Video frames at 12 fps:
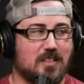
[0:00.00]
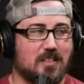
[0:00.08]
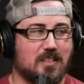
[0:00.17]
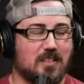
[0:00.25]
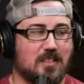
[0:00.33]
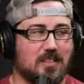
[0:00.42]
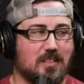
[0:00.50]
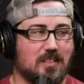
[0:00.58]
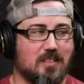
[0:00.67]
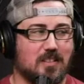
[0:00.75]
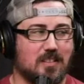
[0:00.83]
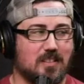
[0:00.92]

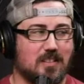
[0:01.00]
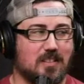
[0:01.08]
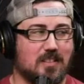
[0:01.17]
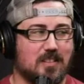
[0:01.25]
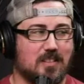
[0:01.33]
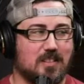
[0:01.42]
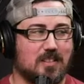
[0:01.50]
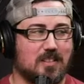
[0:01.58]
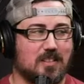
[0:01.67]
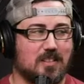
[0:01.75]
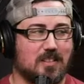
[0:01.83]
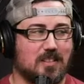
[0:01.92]

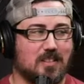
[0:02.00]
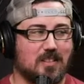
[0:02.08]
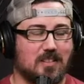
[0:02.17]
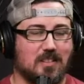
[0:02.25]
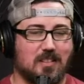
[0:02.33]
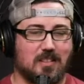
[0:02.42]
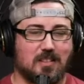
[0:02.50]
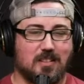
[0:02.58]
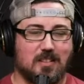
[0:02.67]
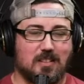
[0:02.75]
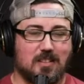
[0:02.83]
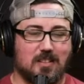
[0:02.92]

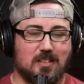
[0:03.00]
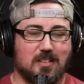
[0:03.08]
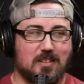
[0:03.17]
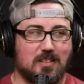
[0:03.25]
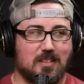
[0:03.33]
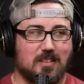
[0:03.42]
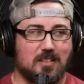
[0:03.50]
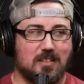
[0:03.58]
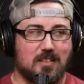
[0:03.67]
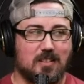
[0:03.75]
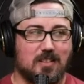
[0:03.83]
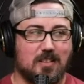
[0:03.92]

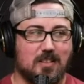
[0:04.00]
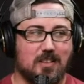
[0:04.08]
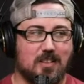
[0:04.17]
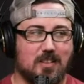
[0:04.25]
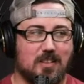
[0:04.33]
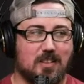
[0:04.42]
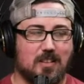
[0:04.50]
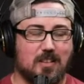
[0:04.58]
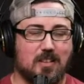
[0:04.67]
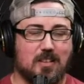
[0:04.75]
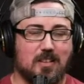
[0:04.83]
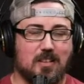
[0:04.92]

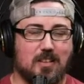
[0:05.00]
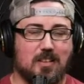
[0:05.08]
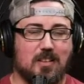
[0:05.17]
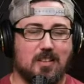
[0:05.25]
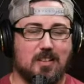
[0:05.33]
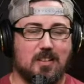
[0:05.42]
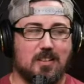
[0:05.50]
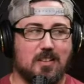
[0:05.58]
No words are spoken by the person on screen.